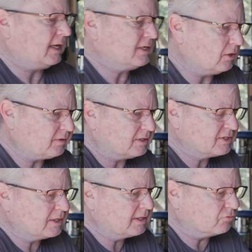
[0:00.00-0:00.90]
It's not that
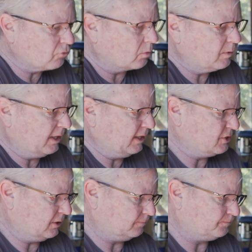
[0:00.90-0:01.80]
there's anything wrong with the
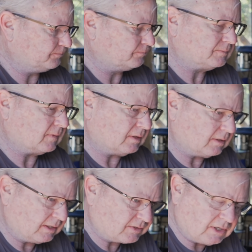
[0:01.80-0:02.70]
engine.
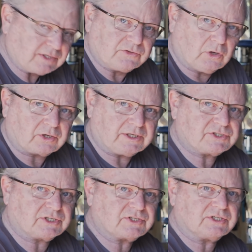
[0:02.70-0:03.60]
It's not. It's
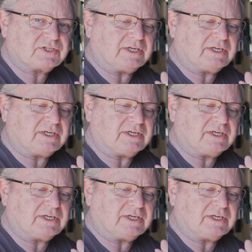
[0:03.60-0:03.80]
just this.